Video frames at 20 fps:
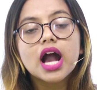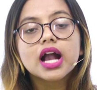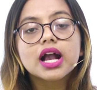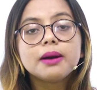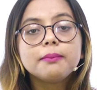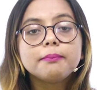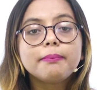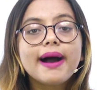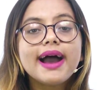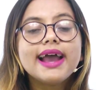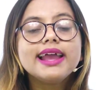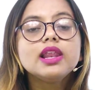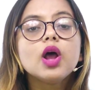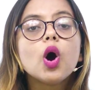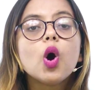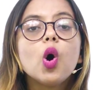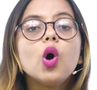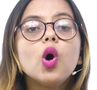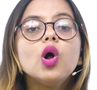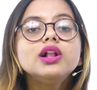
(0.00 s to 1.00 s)
Compile
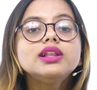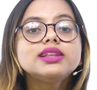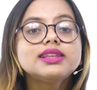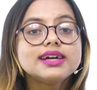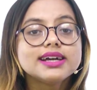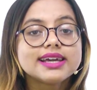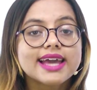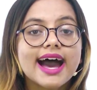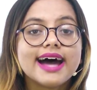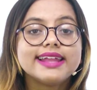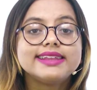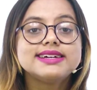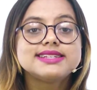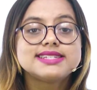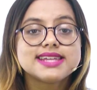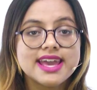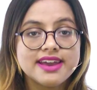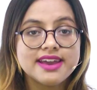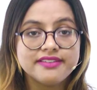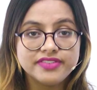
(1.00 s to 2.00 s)
all the gathered
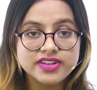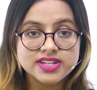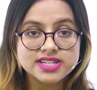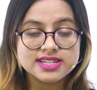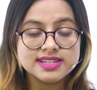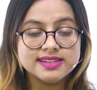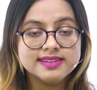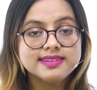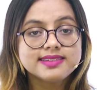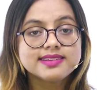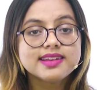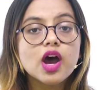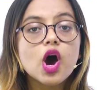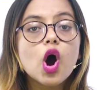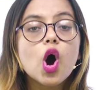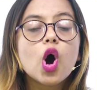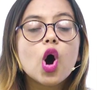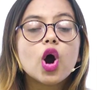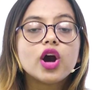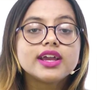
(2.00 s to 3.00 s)
evidence,
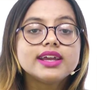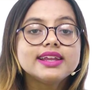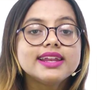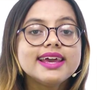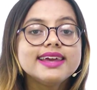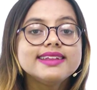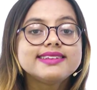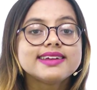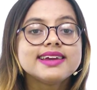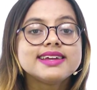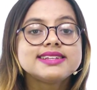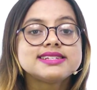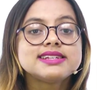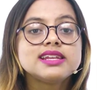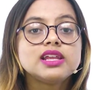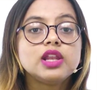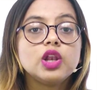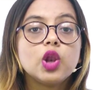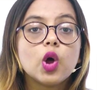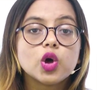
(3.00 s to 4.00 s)
organize it in
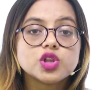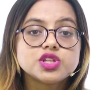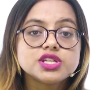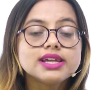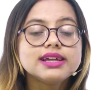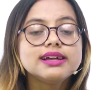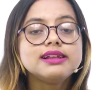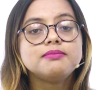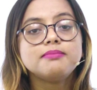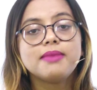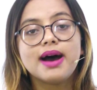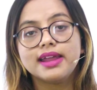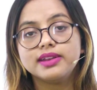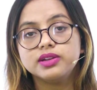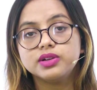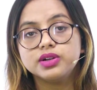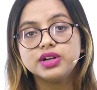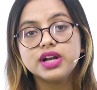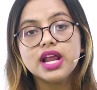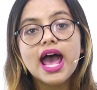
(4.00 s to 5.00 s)
a logical
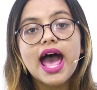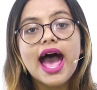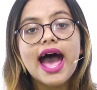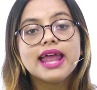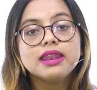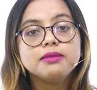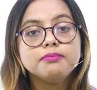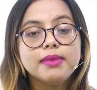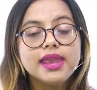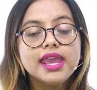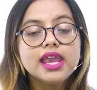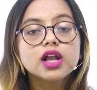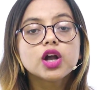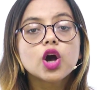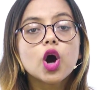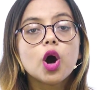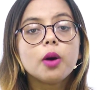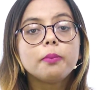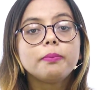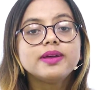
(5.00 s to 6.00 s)
manner, and make
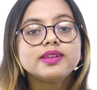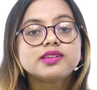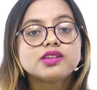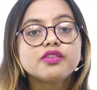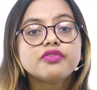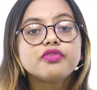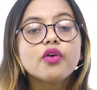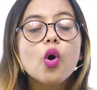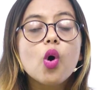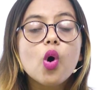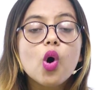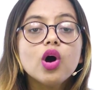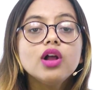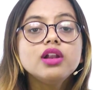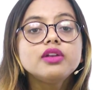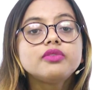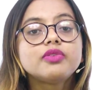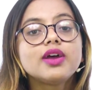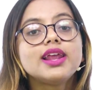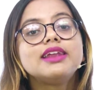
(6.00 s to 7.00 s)
copies of all
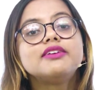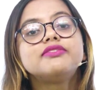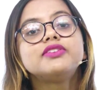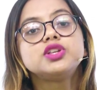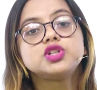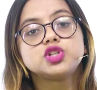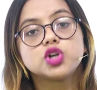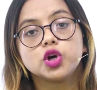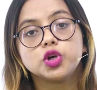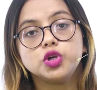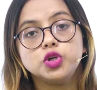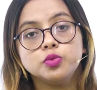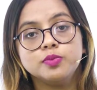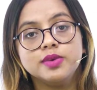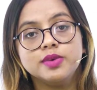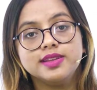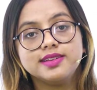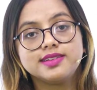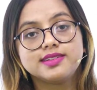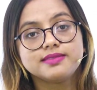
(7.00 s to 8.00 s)
relevant
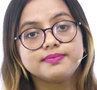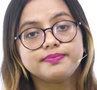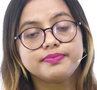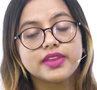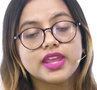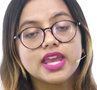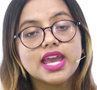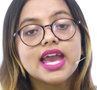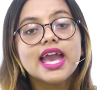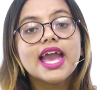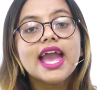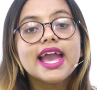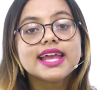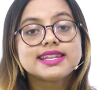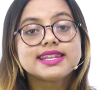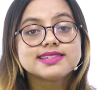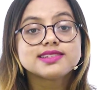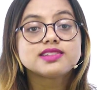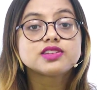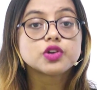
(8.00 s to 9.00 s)
documents.
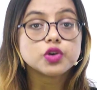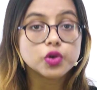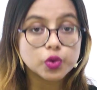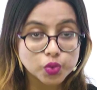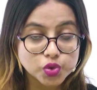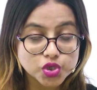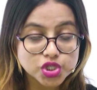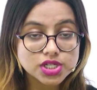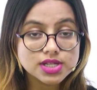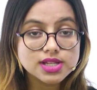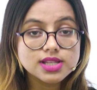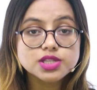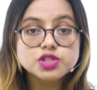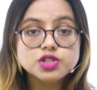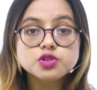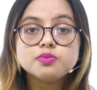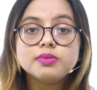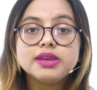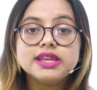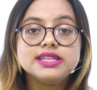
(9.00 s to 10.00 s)
It is crucial
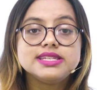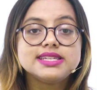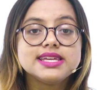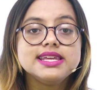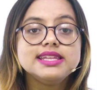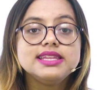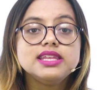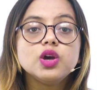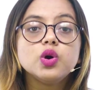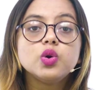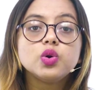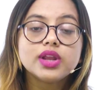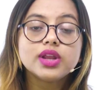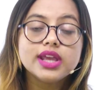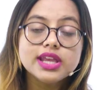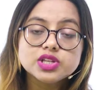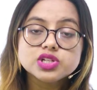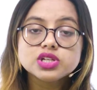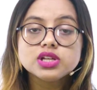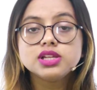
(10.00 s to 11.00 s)
to maintain the
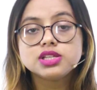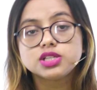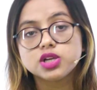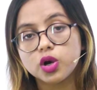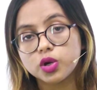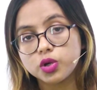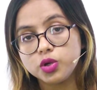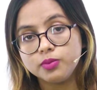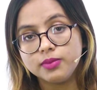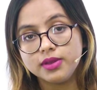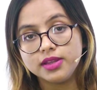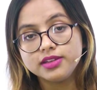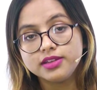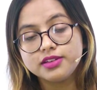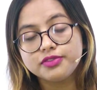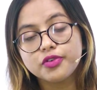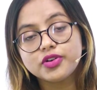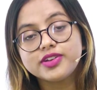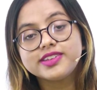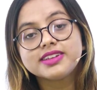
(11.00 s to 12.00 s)
original documents
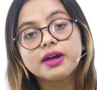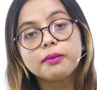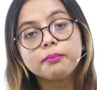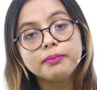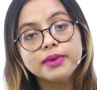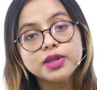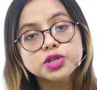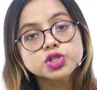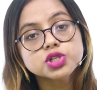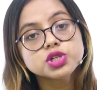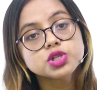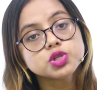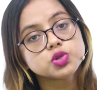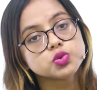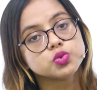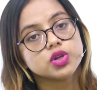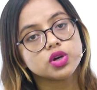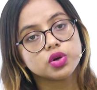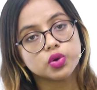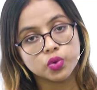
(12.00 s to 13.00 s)
for submission
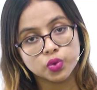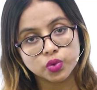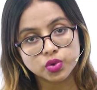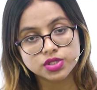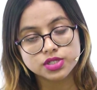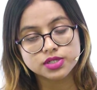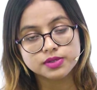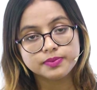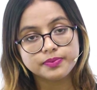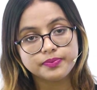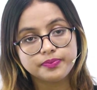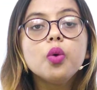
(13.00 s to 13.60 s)
to the court.